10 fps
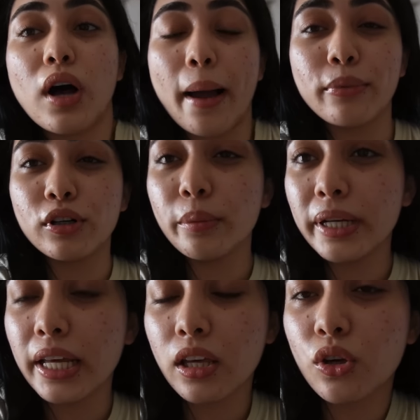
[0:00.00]
I'm going to
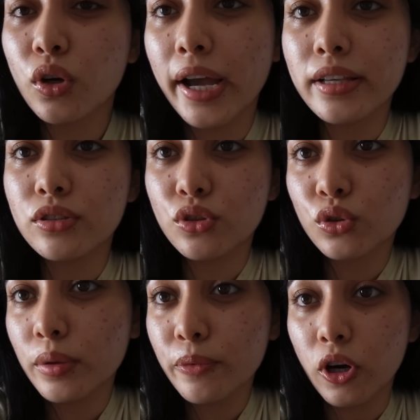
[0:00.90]
be taking you guys
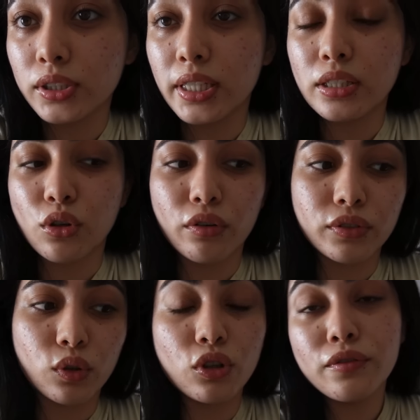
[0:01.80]
through the process of
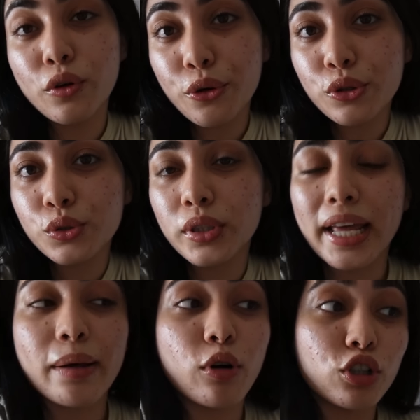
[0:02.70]
the whole photo shoot.
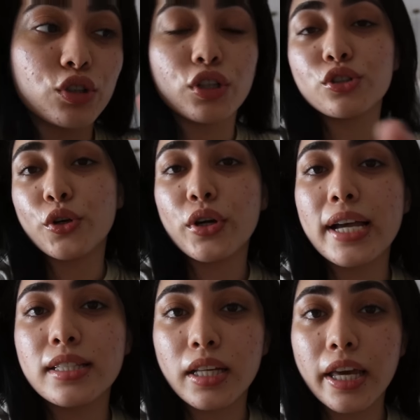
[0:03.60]
And I'm also going to show you
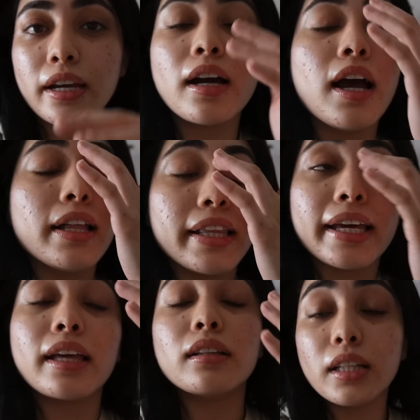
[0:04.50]
guys the cake.
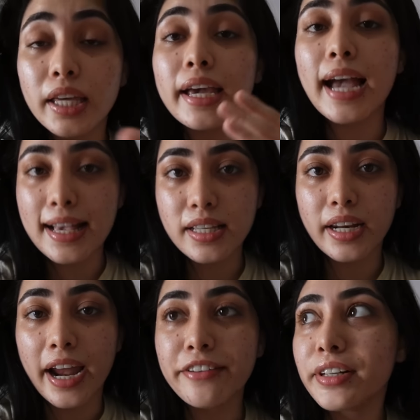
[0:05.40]
The cake has
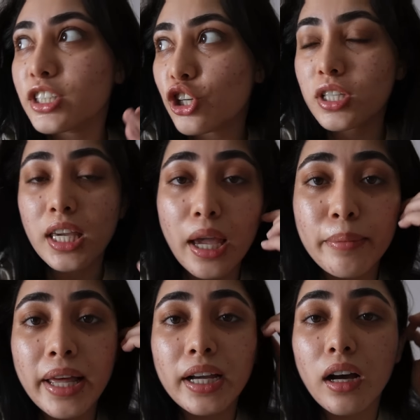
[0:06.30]
arrived. It just
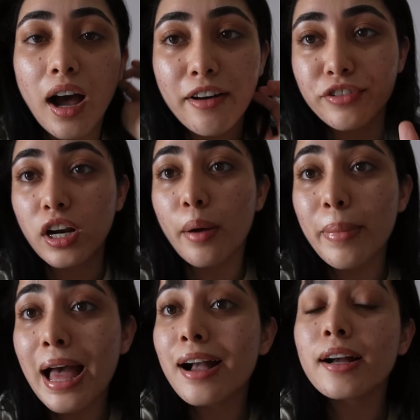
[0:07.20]
came like half an hour
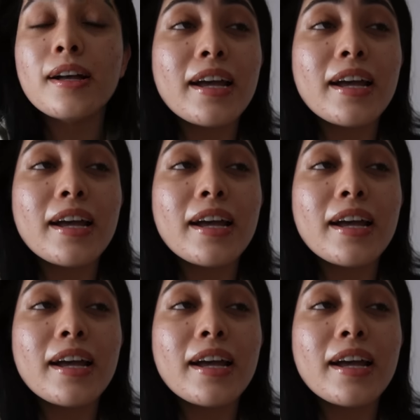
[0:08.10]
back.